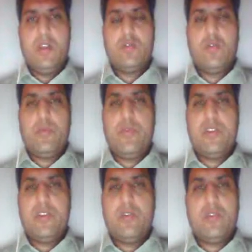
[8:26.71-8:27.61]
So
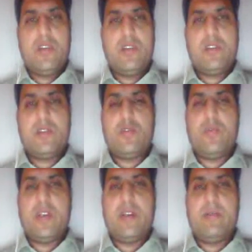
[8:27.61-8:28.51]
OPV 0, that is to
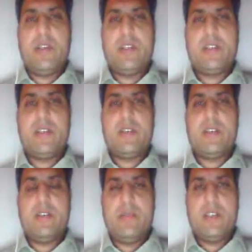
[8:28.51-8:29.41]
be administered
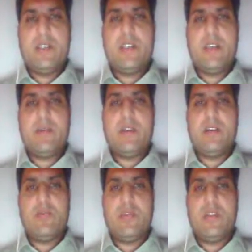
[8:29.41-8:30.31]
at birth time
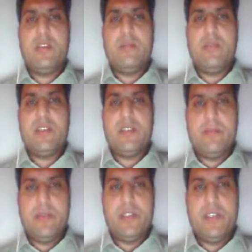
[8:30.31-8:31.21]
along with the
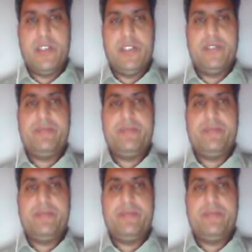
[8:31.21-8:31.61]
BCG.